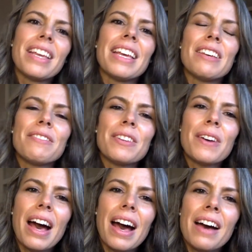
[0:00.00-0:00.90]
If you
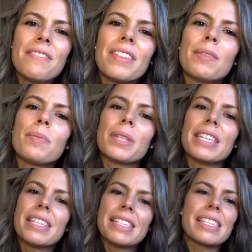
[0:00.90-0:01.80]
have, then
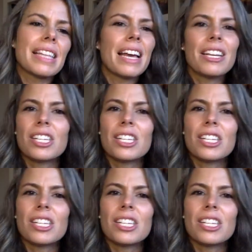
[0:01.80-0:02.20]
please like,